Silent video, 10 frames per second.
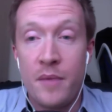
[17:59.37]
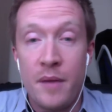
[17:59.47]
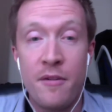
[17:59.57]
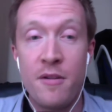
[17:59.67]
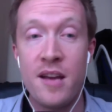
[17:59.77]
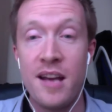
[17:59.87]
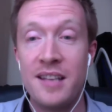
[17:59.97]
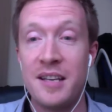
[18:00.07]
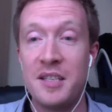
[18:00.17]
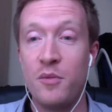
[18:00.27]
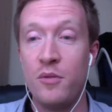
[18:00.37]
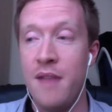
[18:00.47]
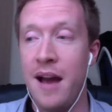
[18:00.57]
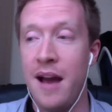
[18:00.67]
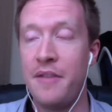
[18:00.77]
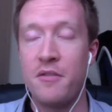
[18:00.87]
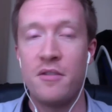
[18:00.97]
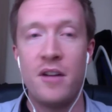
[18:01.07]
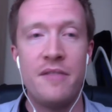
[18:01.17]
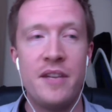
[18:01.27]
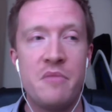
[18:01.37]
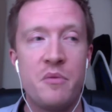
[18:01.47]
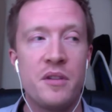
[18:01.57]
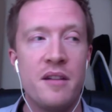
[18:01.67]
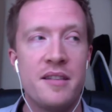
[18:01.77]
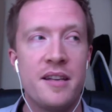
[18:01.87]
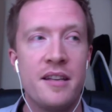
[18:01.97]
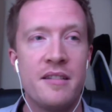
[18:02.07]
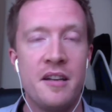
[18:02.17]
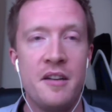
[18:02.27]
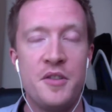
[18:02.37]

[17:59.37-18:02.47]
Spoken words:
very accessible out there online. If anyone would like to get in touch,